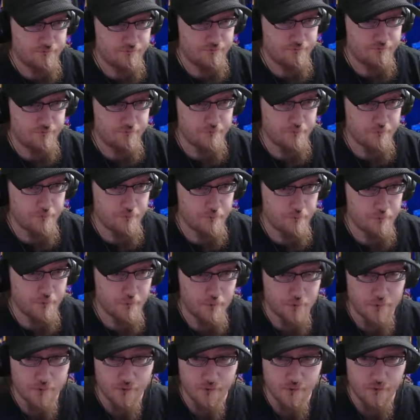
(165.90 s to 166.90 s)

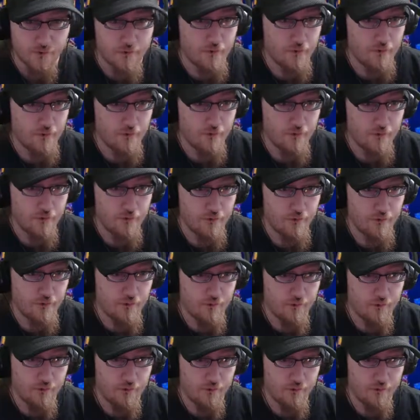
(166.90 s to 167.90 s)

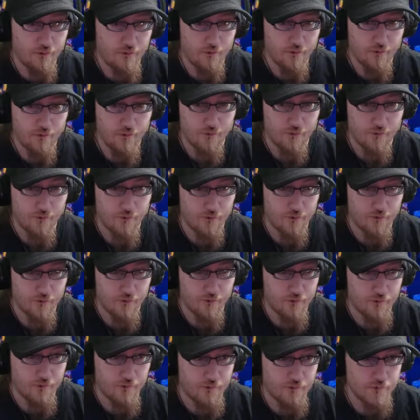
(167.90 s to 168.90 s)

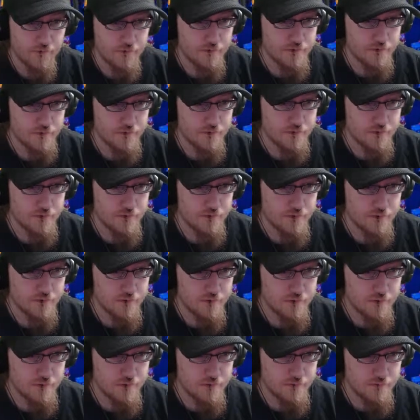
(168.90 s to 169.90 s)

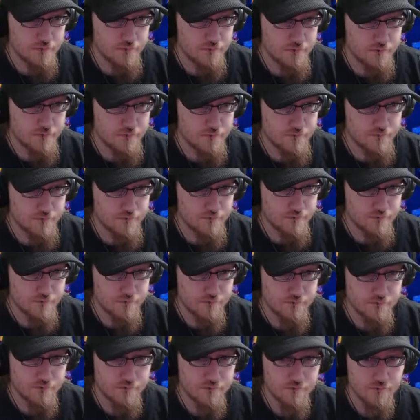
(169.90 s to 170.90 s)

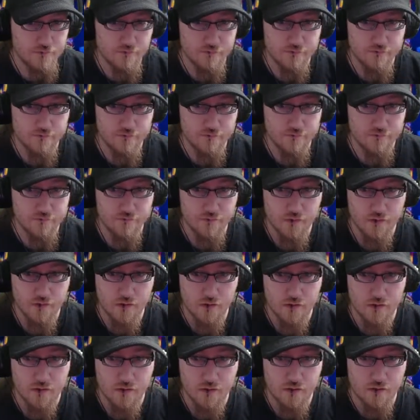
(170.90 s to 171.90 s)

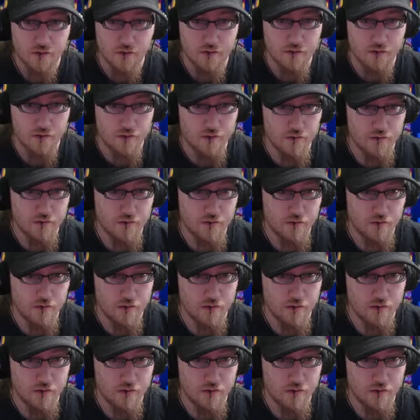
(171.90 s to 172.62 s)
No one is speaking in this clip.